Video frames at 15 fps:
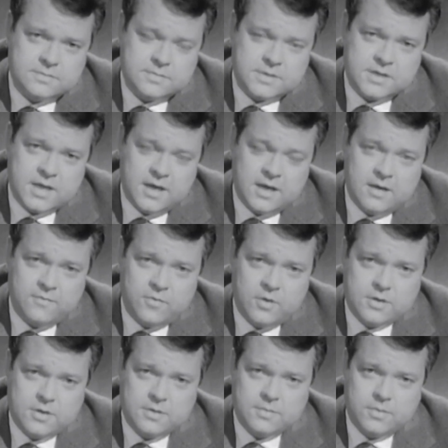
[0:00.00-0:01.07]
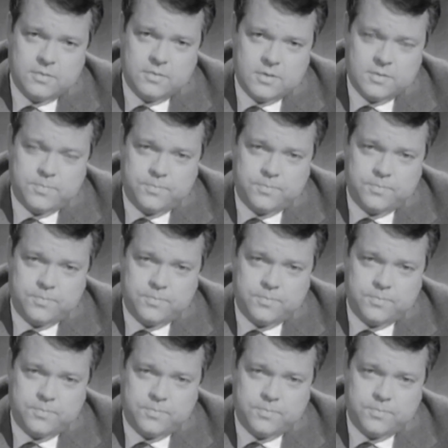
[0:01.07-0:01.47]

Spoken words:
that I have, what a